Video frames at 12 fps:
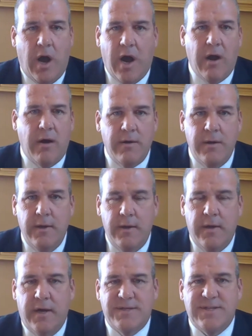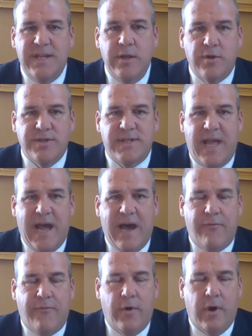Our senior
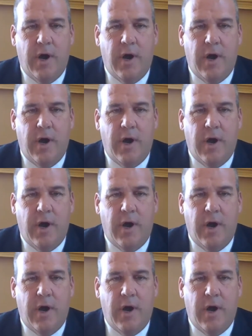staff